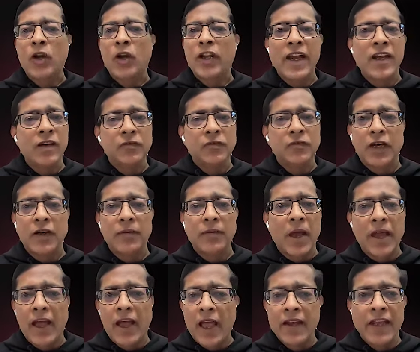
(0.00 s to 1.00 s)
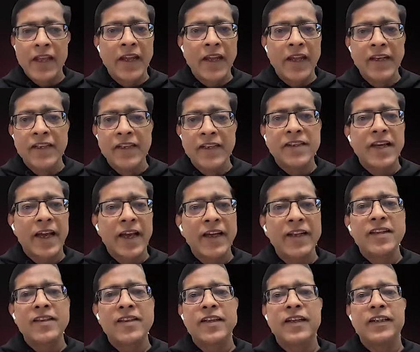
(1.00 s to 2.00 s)
what kind of any
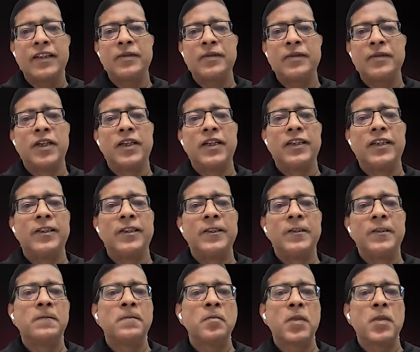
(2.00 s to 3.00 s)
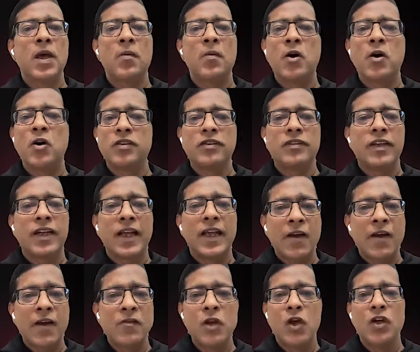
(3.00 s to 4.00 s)
insights about
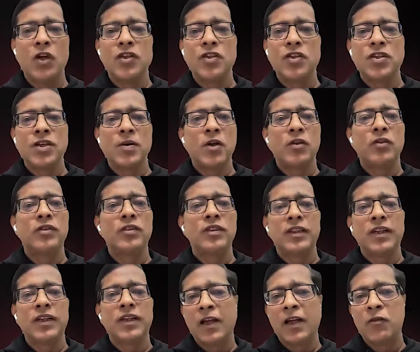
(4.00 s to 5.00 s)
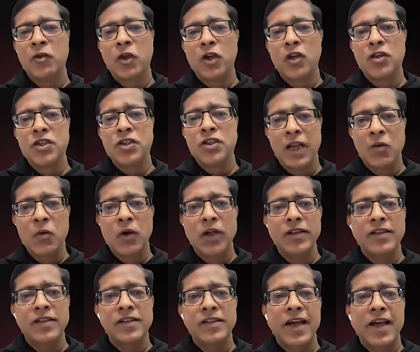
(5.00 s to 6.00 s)
Avalanche
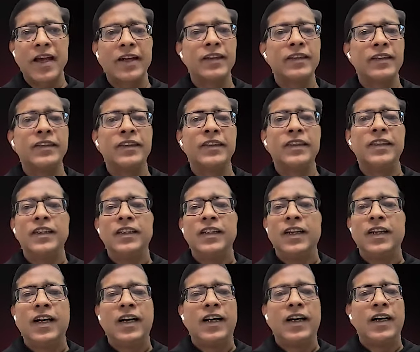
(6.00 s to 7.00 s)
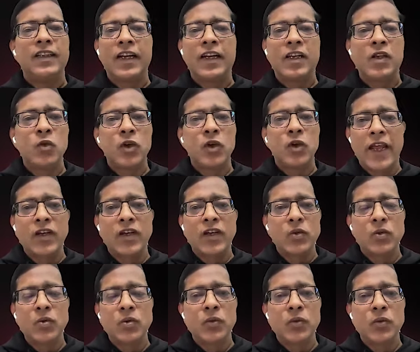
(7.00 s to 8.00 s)
L1 stack that you would
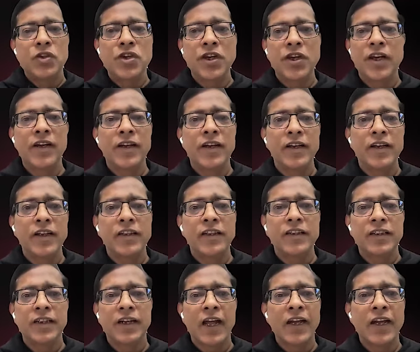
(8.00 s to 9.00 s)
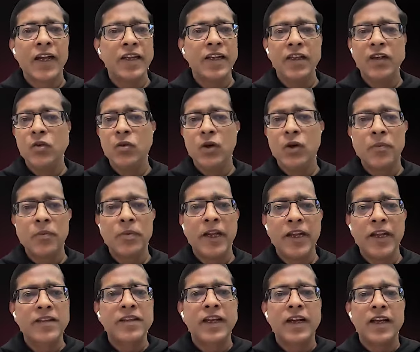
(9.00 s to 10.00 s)
like to share here? Any new
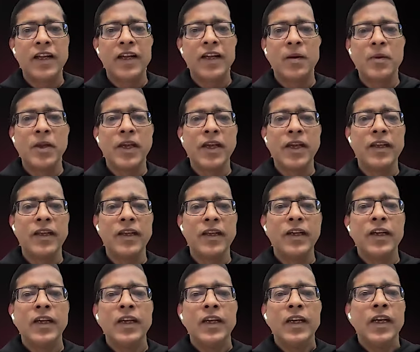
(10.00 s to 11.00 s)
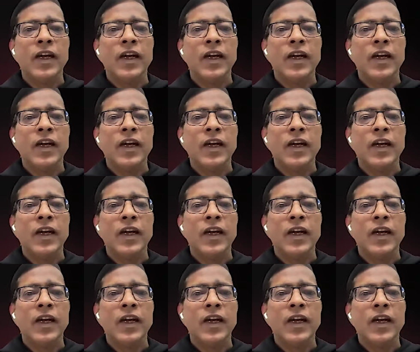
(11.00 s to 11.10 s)
updates that are coming in?